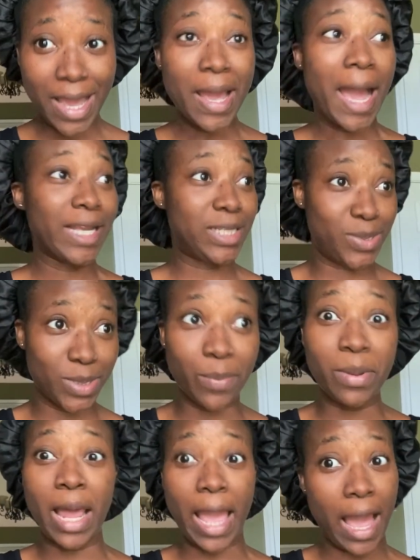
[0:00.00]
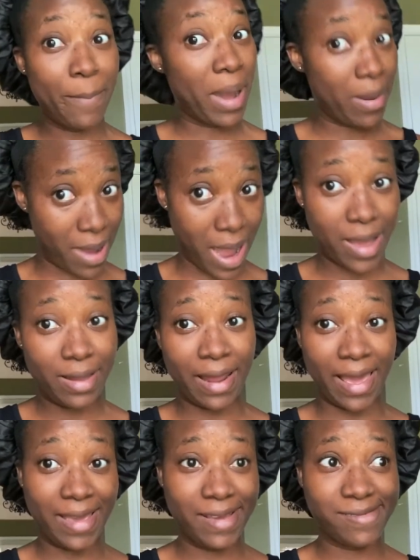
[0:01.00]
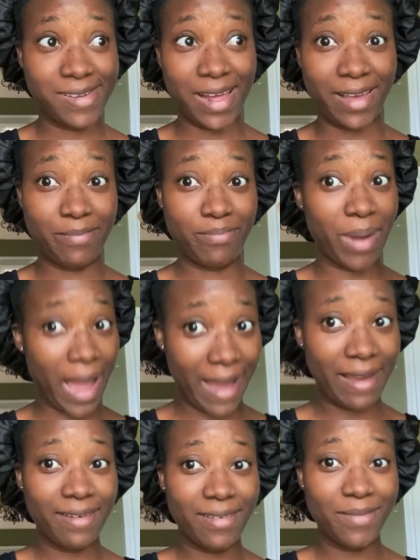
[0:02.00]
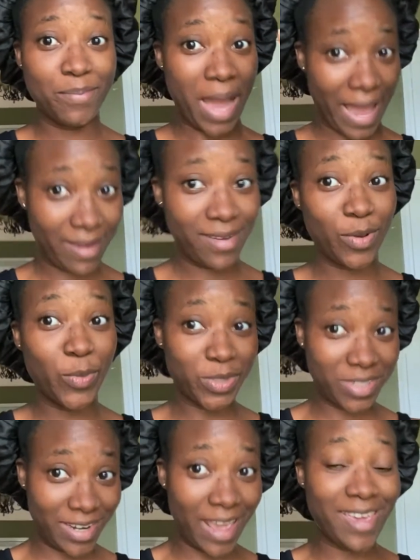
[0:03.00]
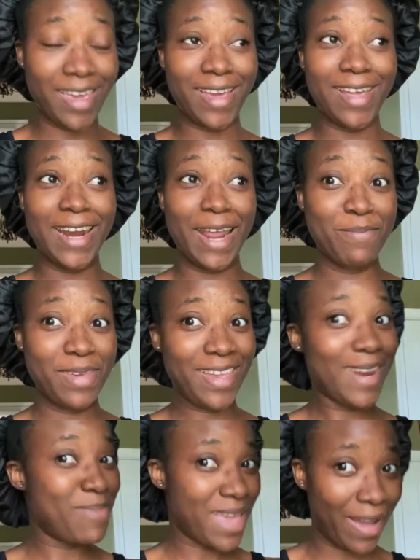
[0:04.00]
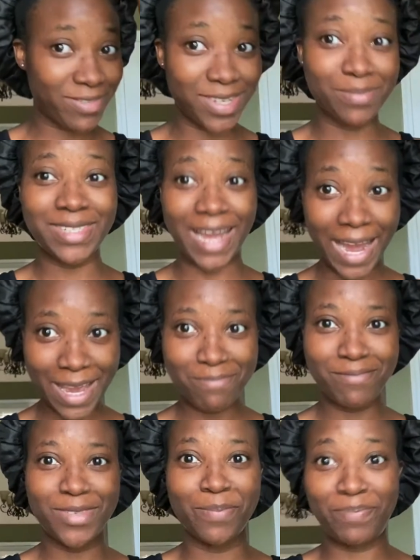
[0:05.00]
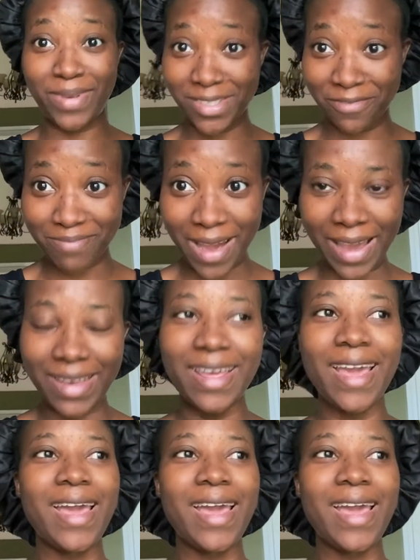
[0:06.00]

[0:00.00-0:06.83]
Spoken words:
I just want to be like, bye-bye. Like, bye. Go to daycare. Let me have some time, some peace of mind.